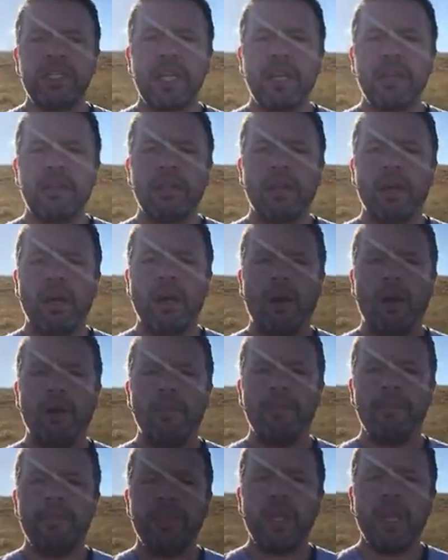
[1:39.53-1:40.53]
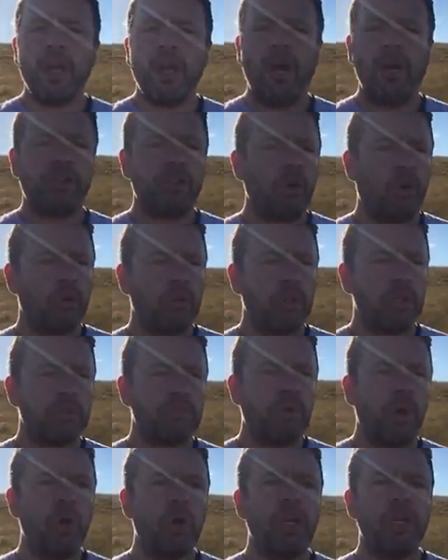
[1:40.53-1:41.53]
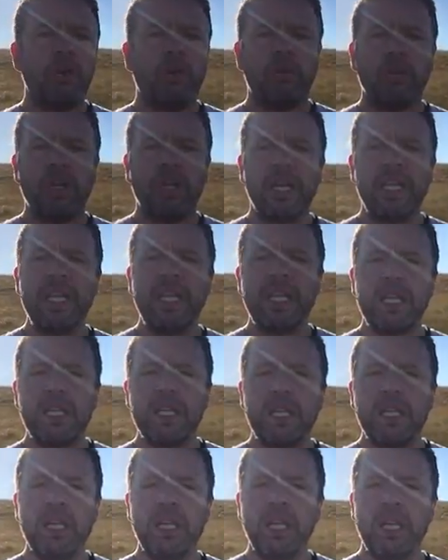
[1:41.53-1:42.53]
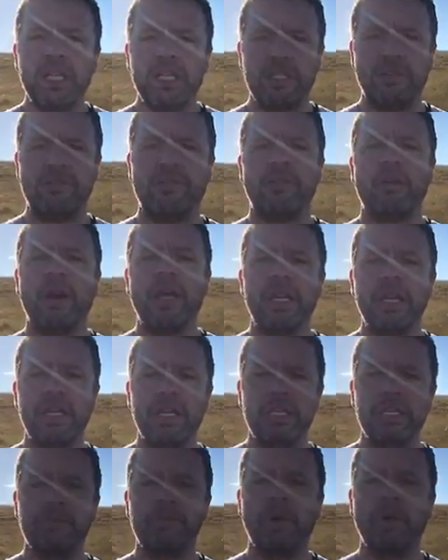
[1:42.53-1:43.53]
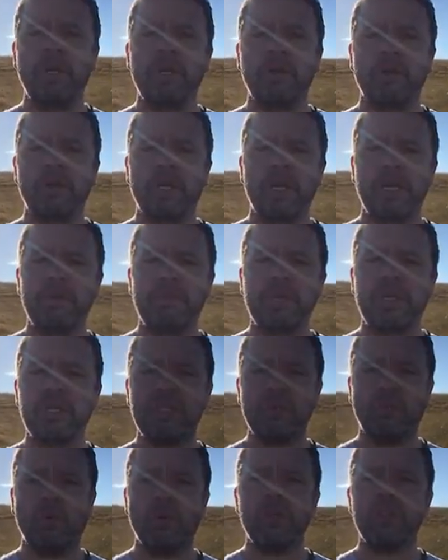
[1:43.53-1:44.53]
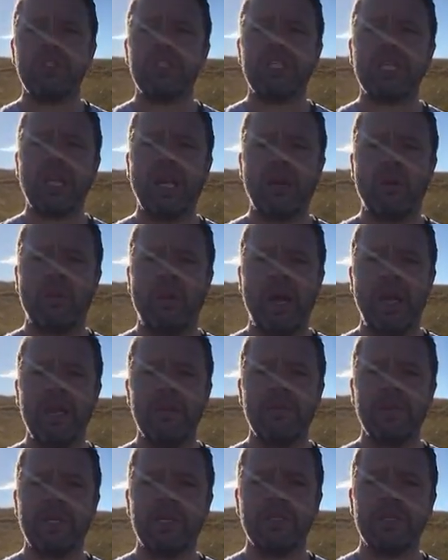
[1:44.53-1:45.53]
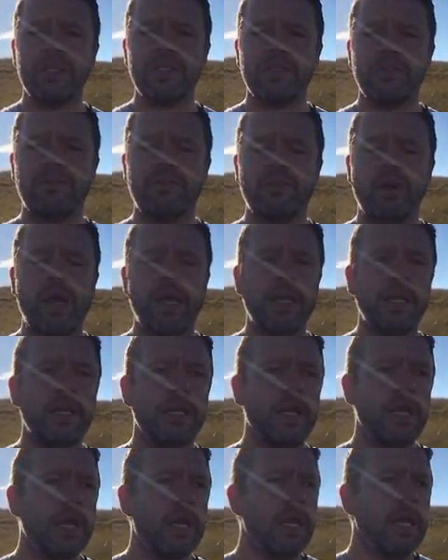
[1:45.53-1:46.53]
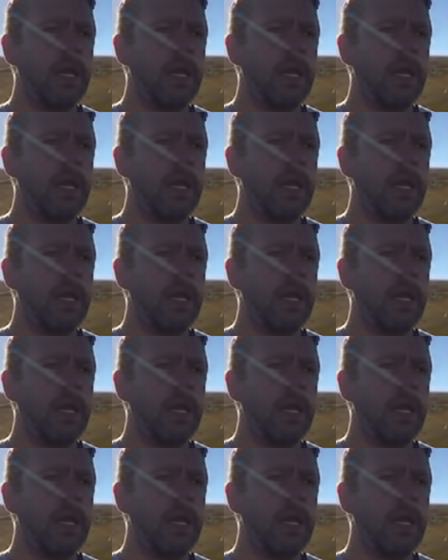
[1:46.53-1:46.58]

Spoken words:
said that a dog that's pulling on the lead is afraid. It's pulling on the lead because it wants to get away, because it's afraid.